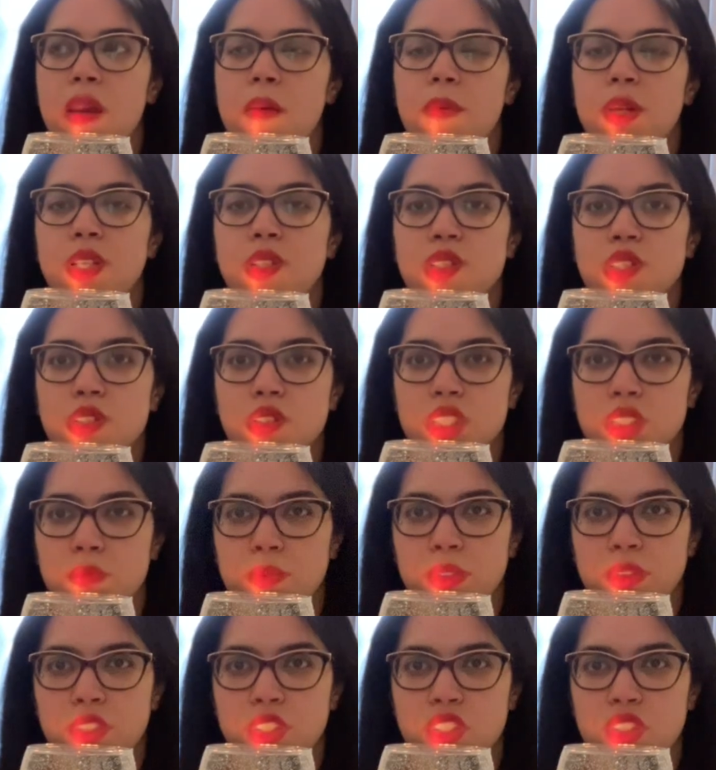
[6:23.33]
but also
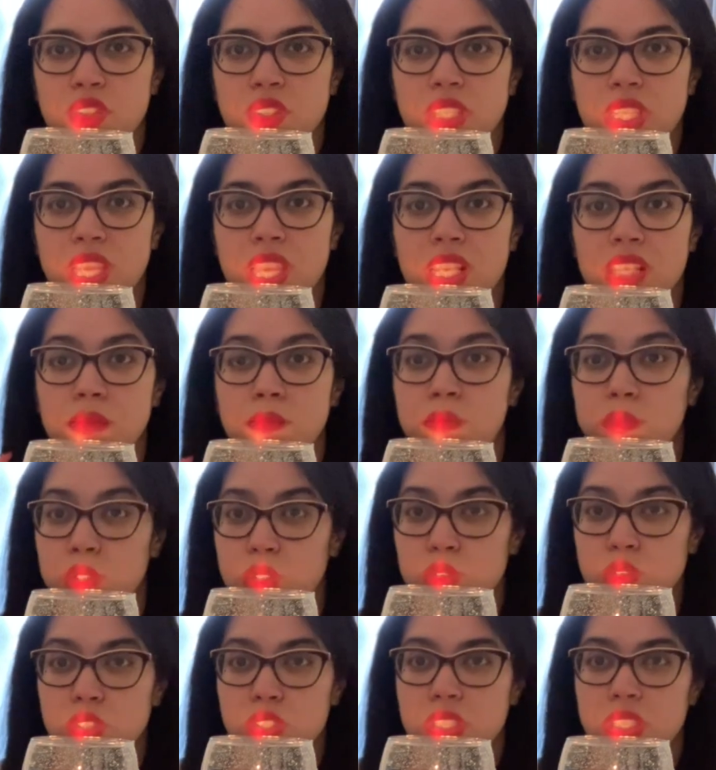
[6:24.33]
spiritually and
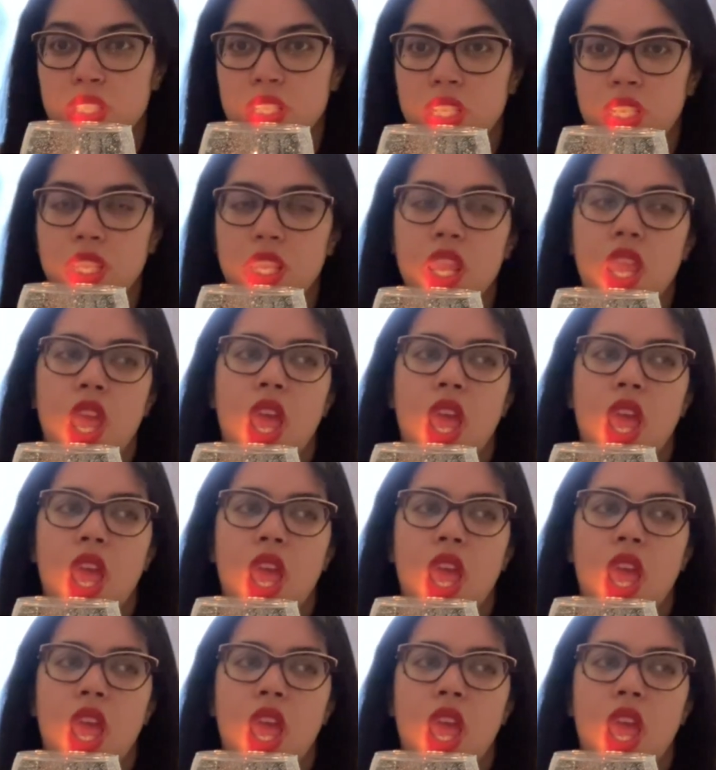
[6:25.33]
emotionally